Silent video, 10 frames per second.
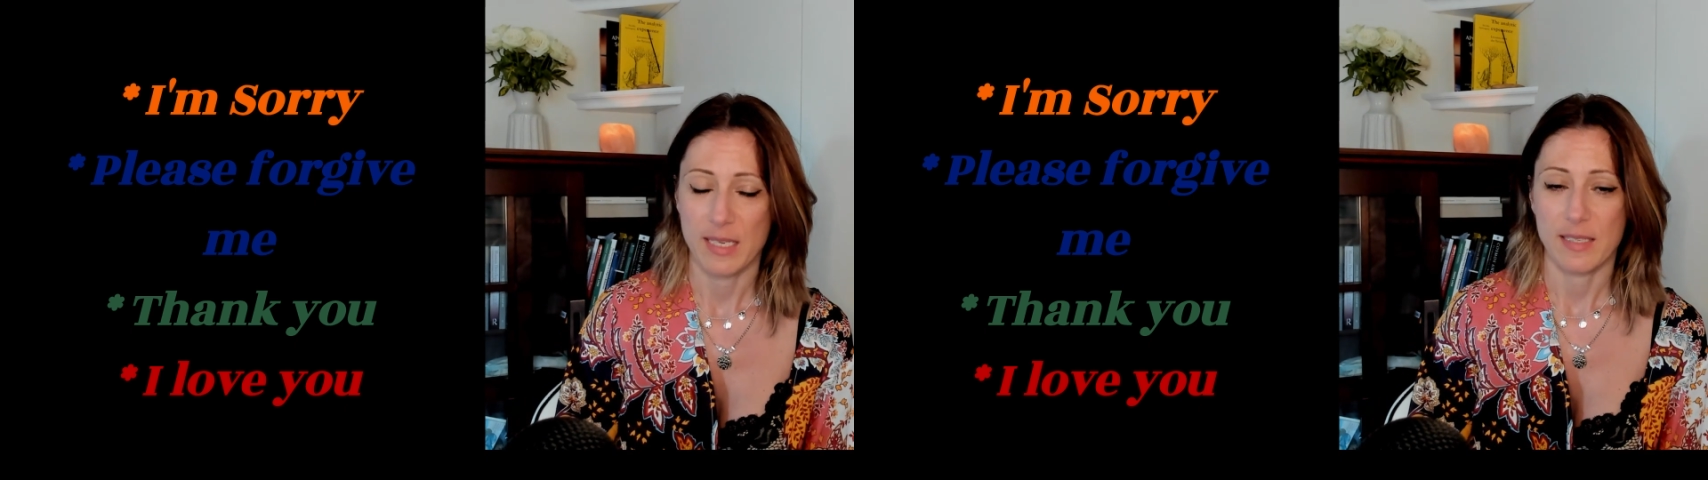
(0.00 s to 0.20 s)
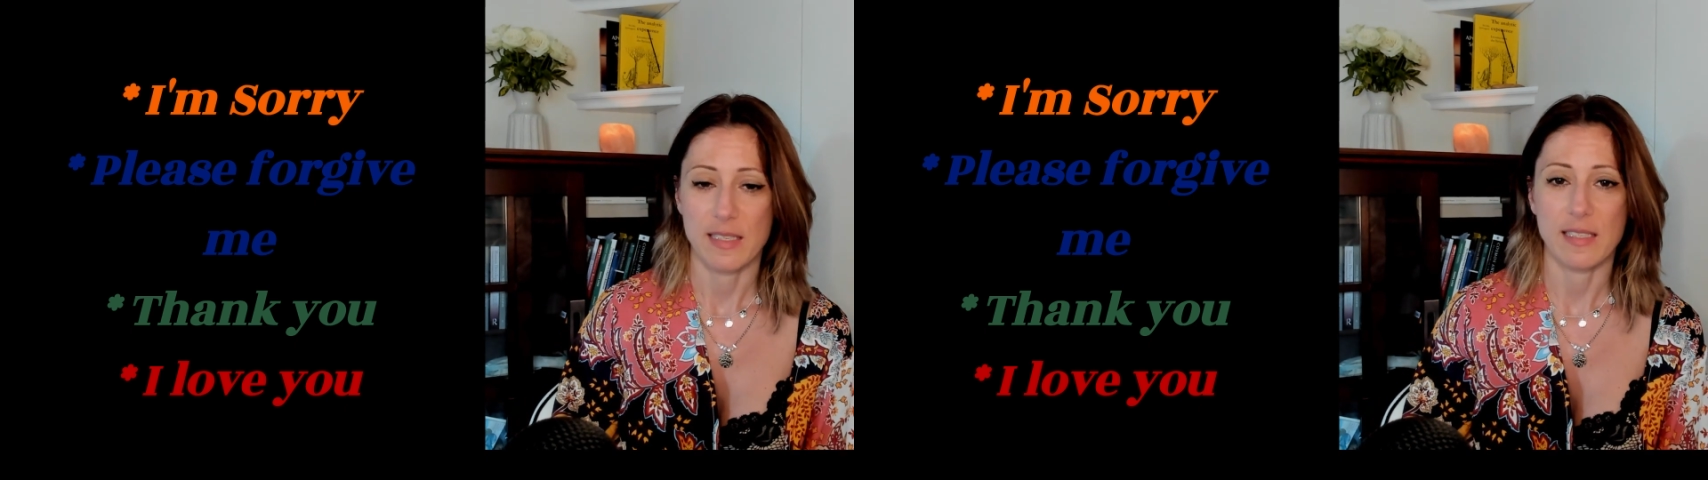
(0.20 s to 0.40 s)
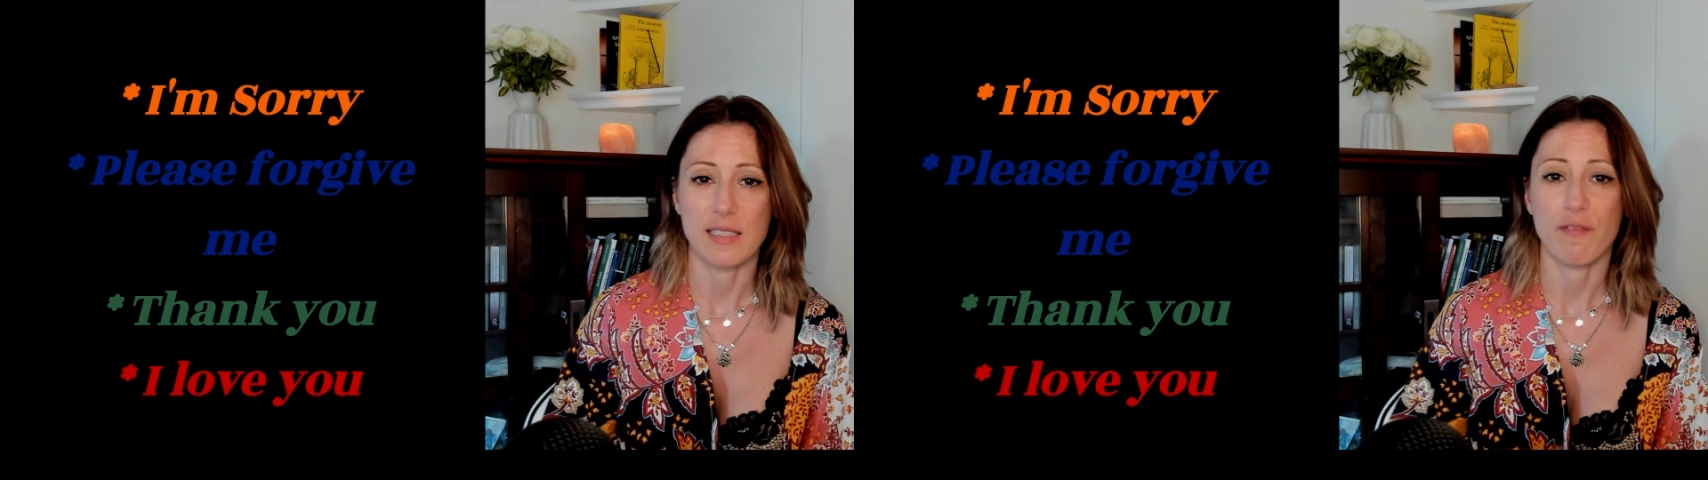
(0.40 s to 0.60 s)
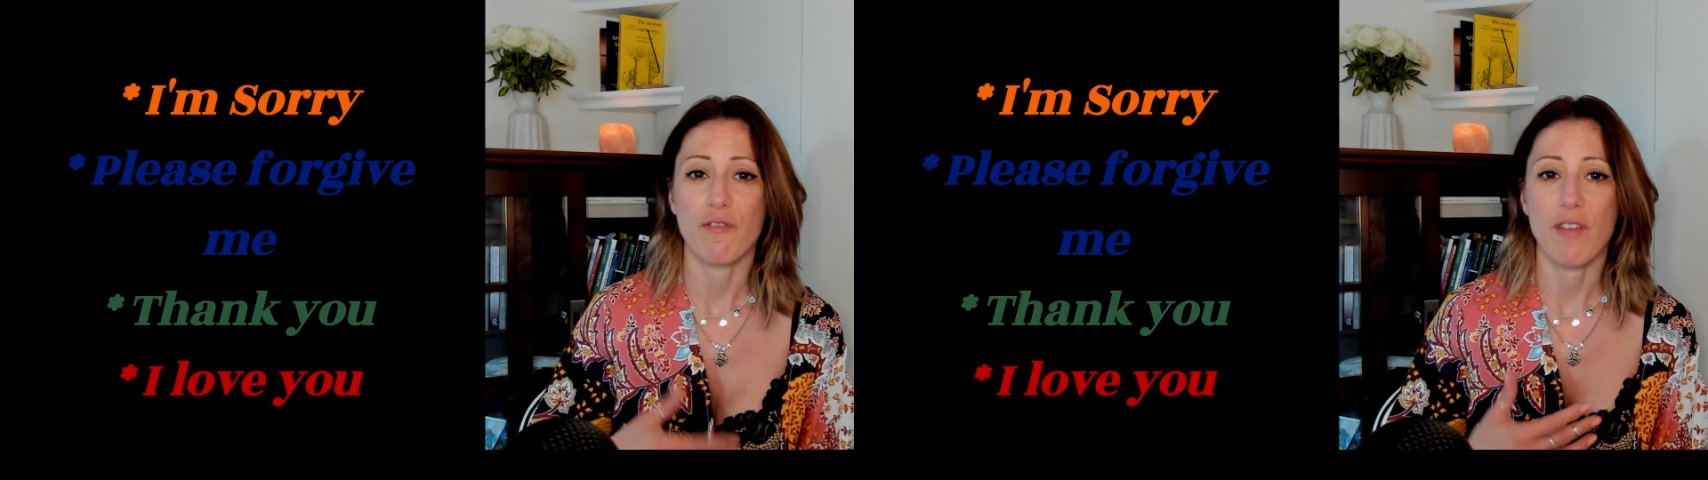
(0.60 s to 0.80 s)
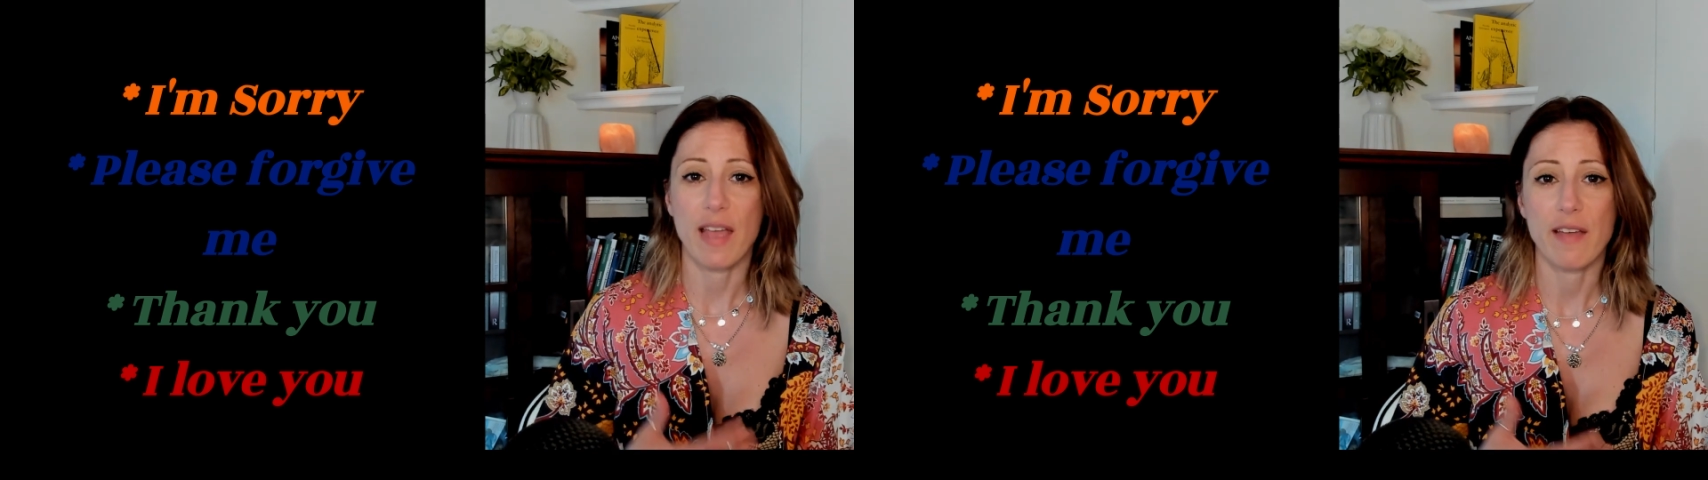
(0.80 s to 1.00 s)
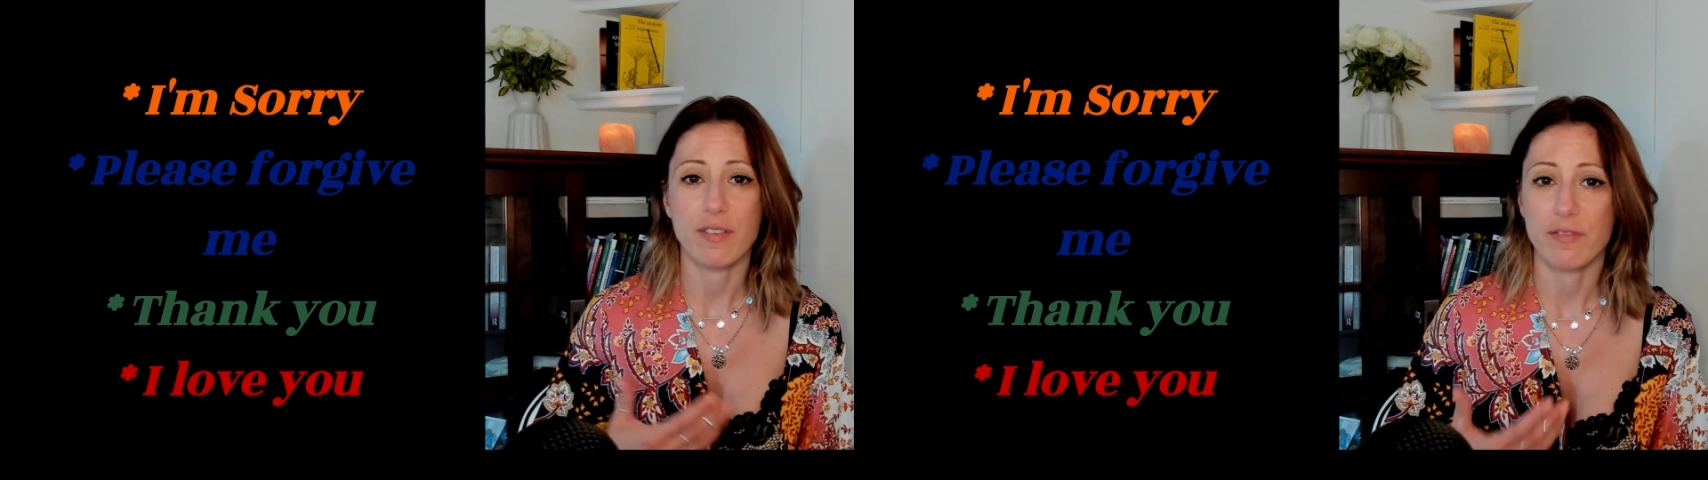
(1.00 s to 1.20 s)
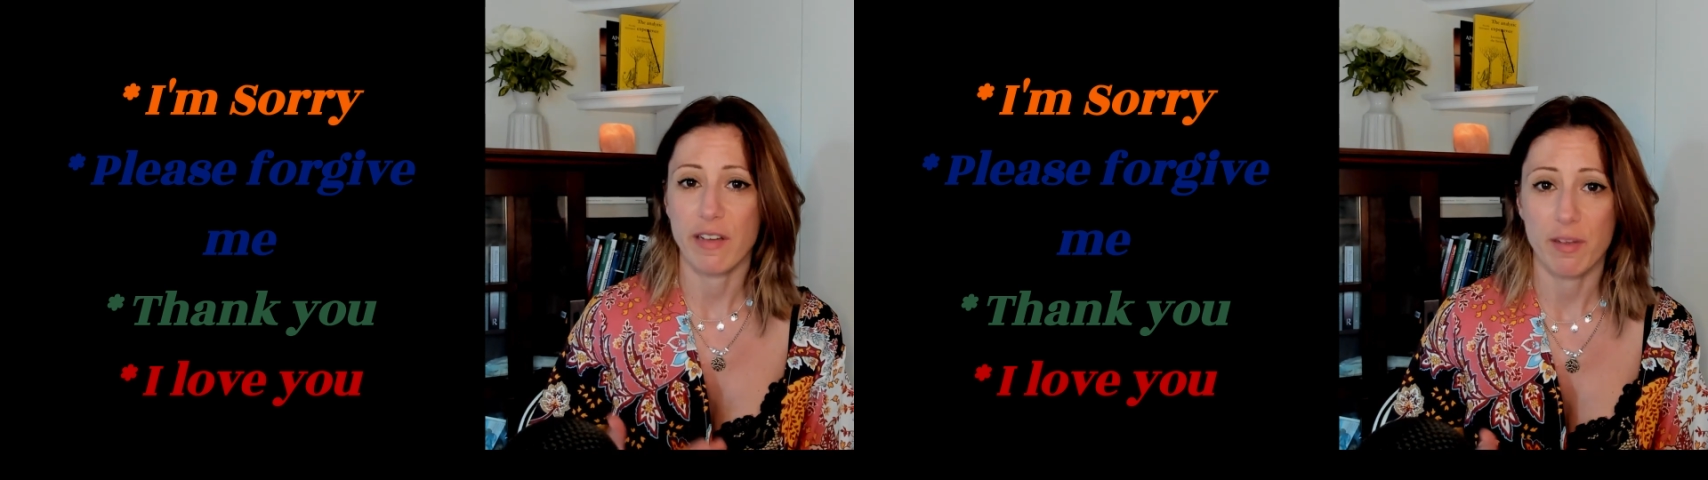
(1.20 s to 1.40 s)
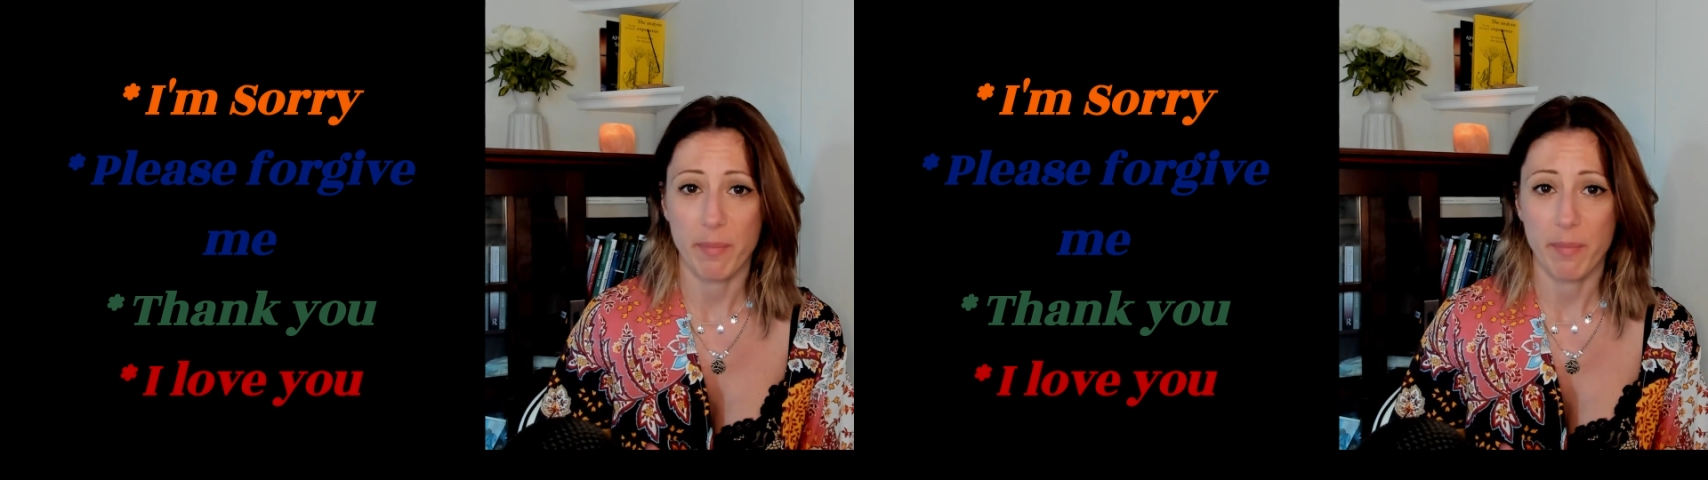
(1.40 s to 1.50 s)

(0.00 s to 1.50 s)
This is a very, very